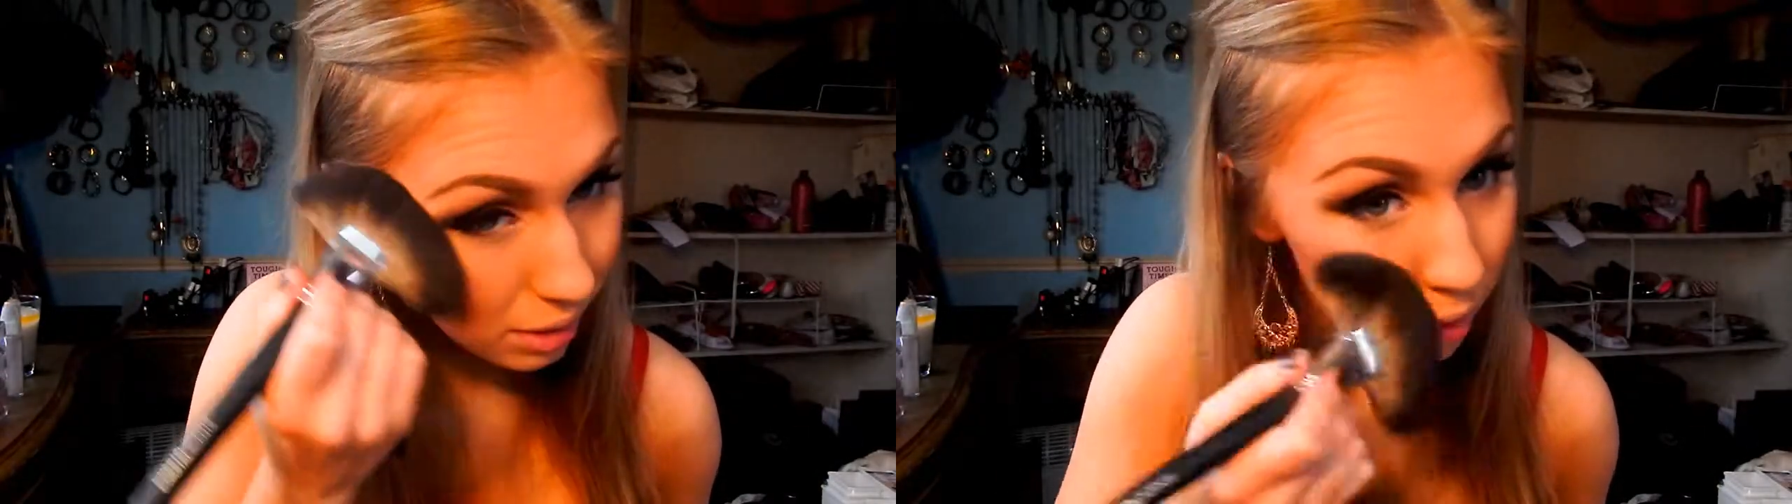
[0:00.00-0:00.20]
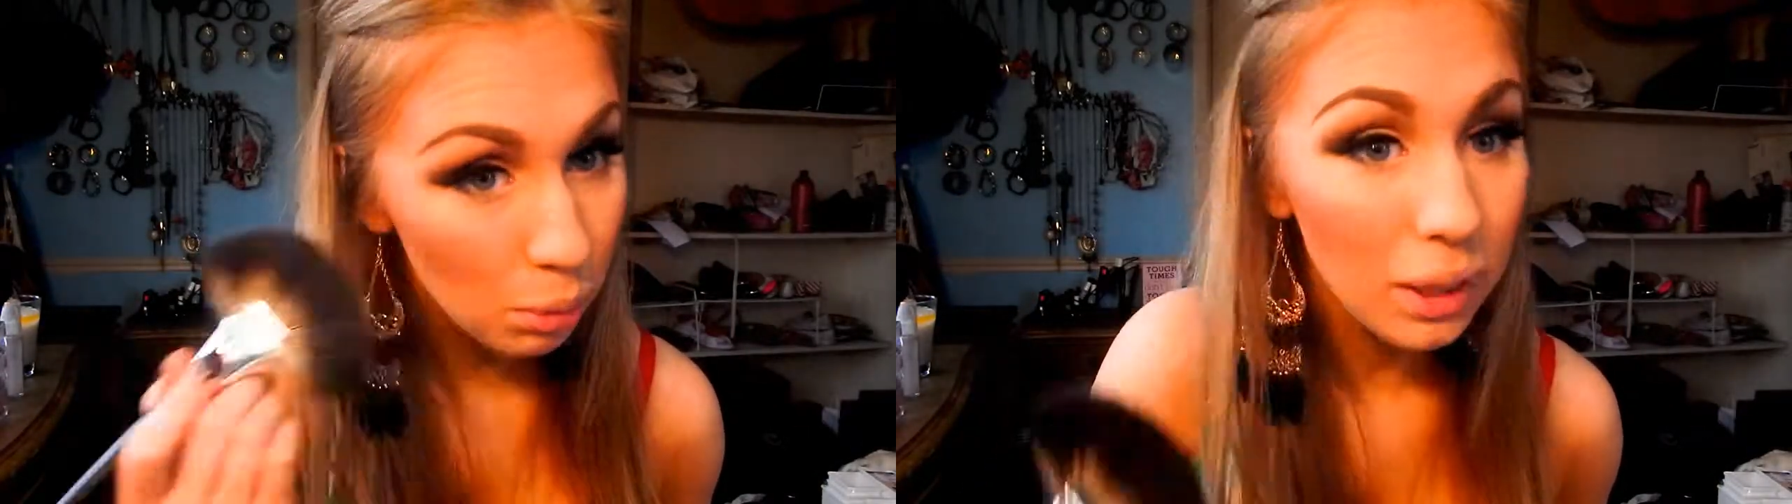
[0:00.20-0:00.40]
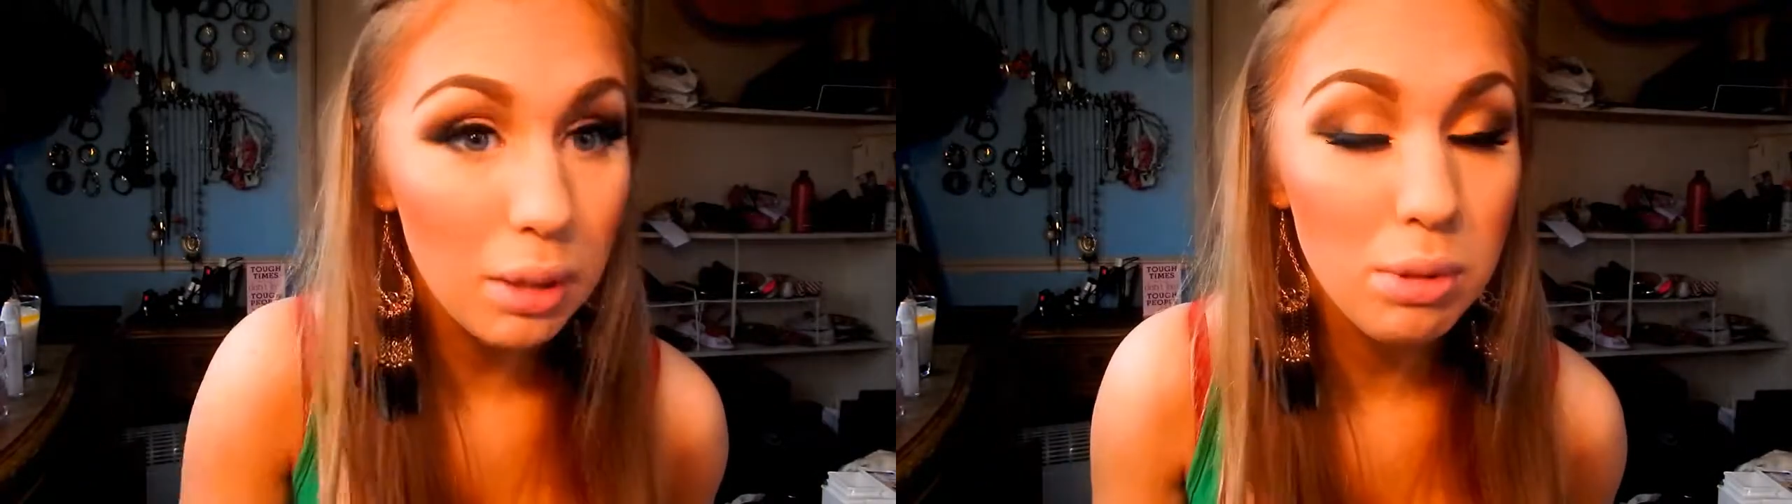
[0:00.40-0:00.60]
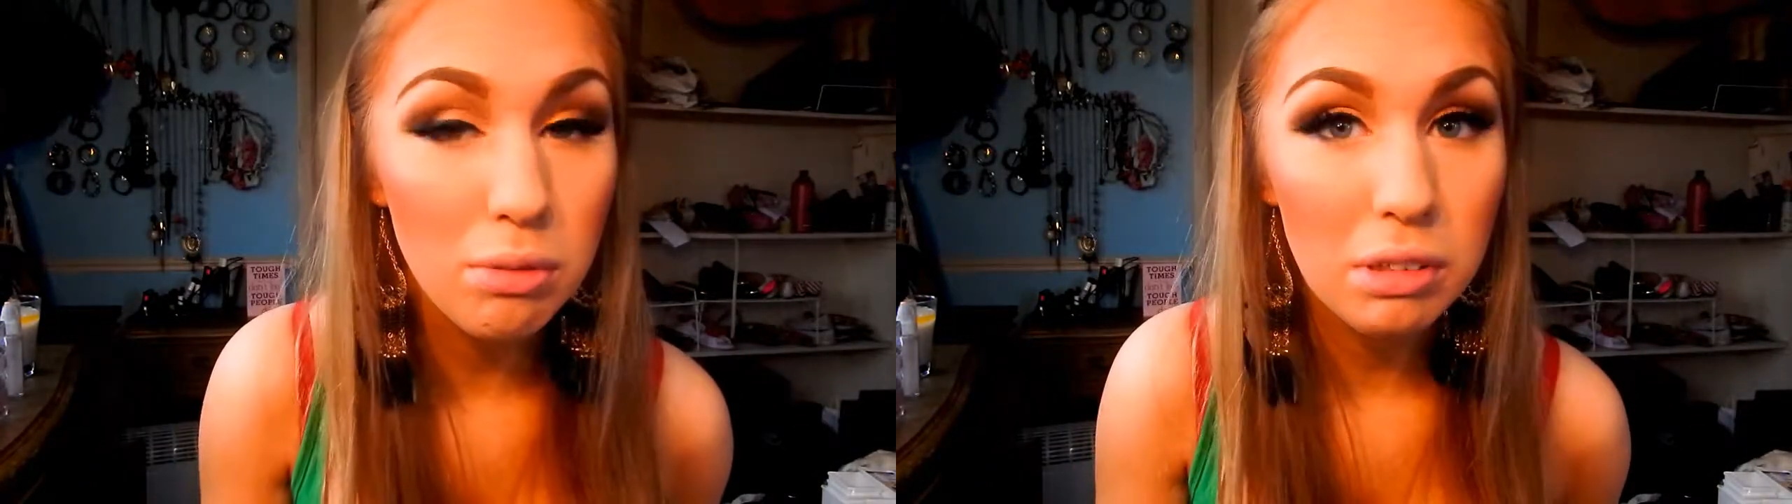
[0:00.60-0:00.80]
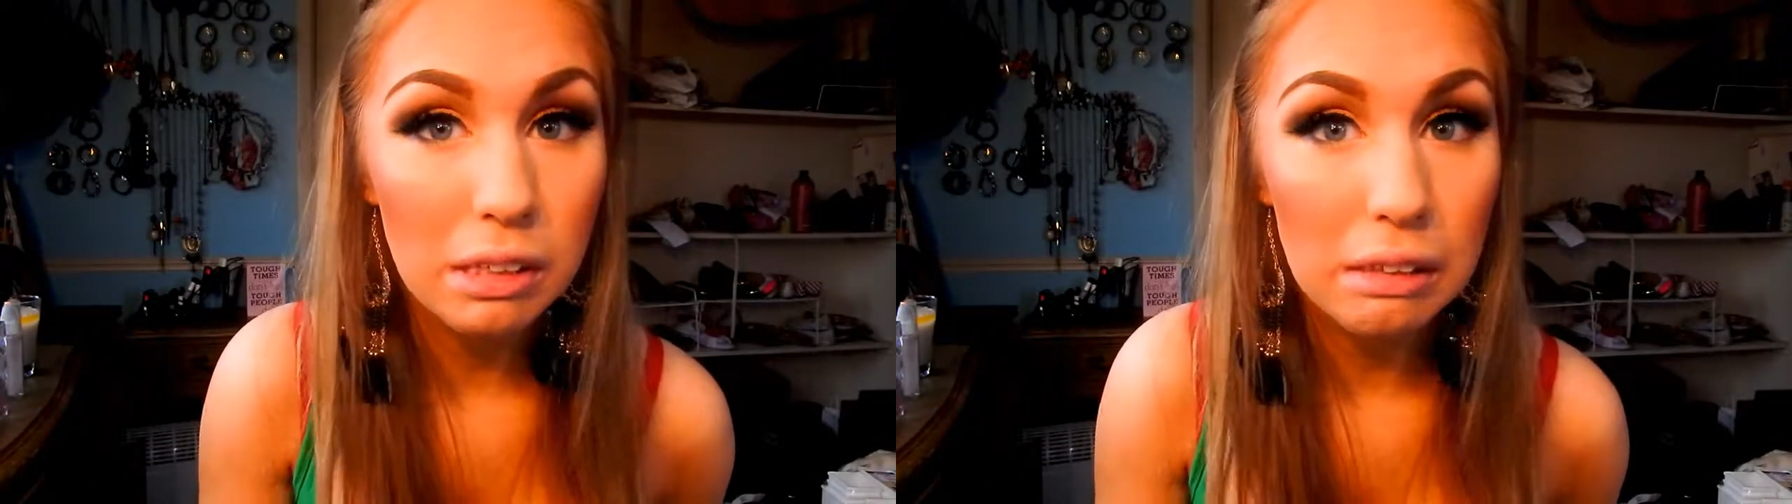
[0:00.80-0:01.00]
So we're going to be
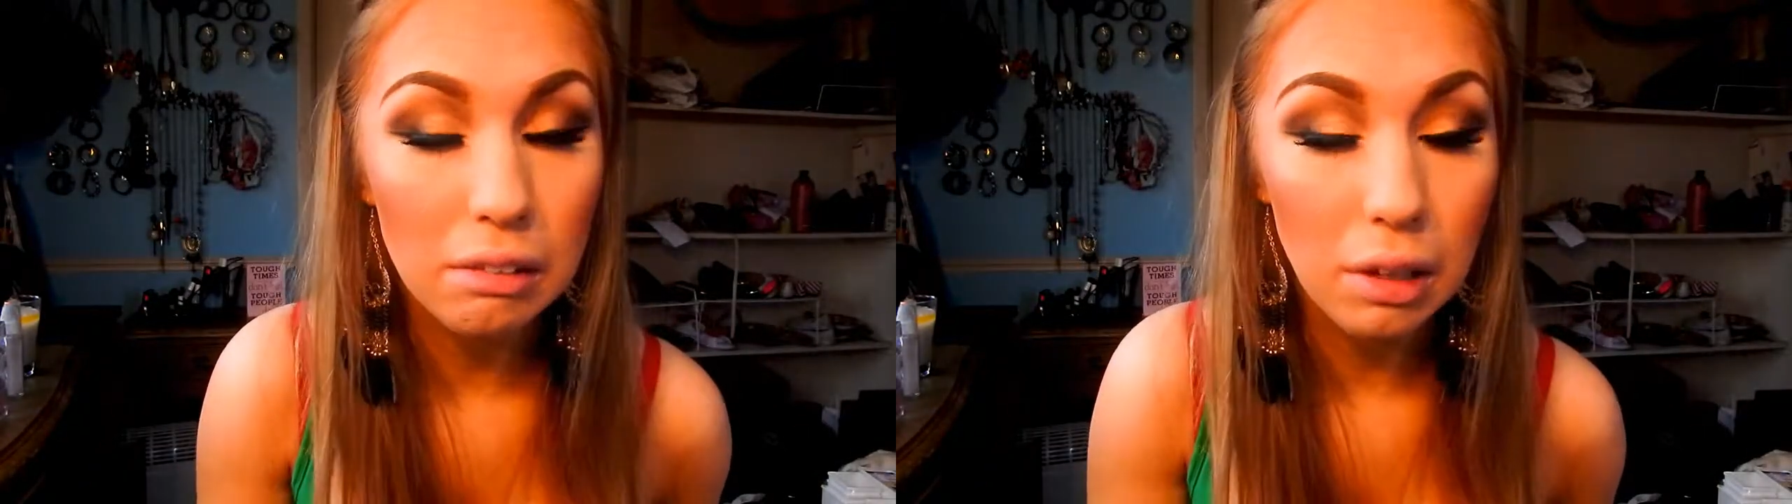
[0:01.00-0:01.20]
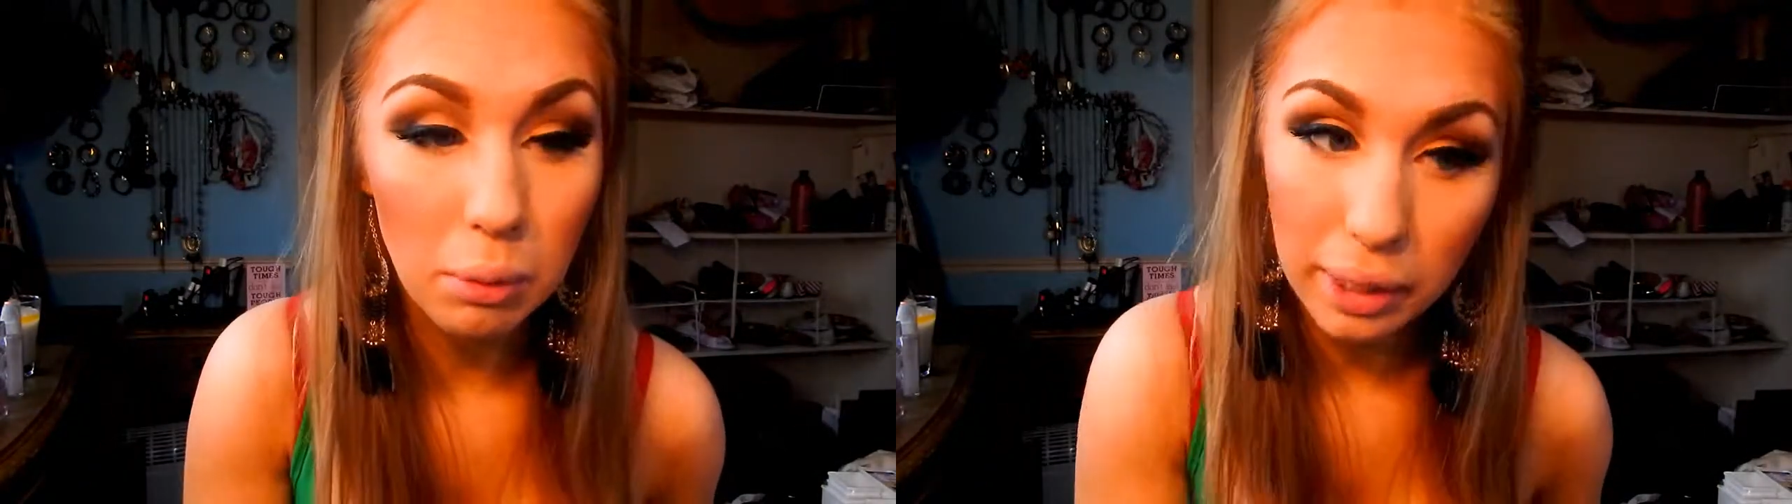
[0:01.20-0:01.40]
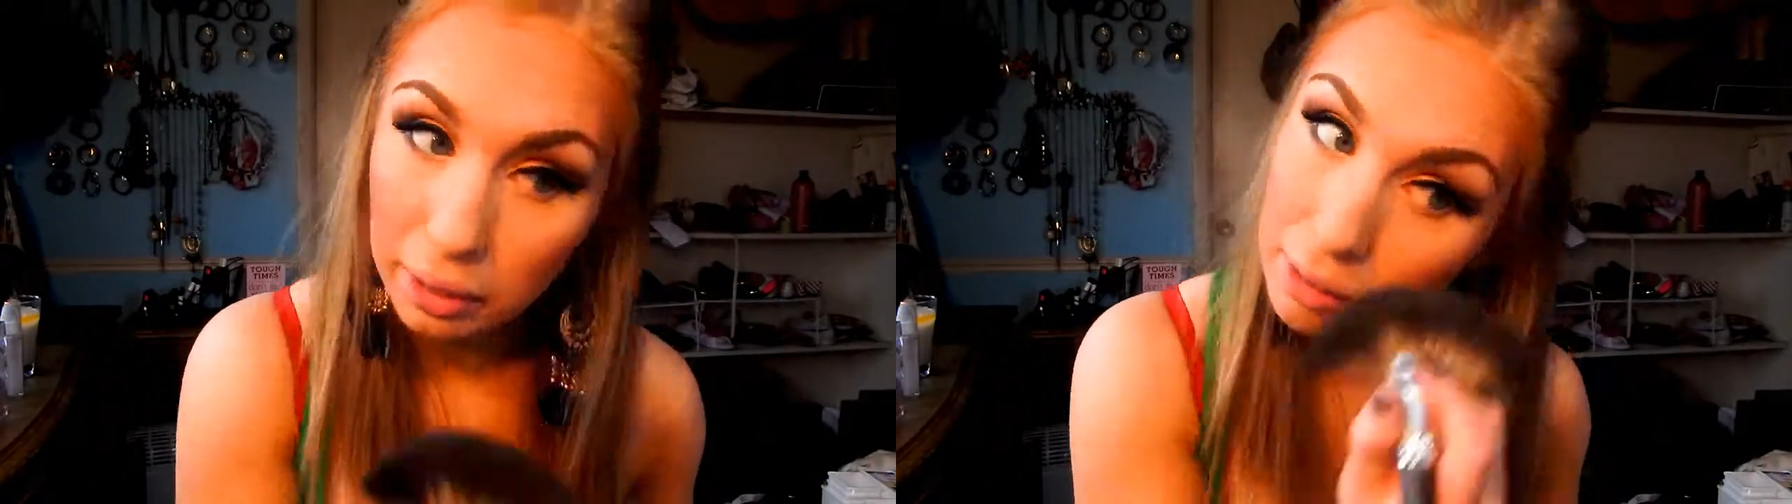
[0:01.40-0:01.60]
really glowing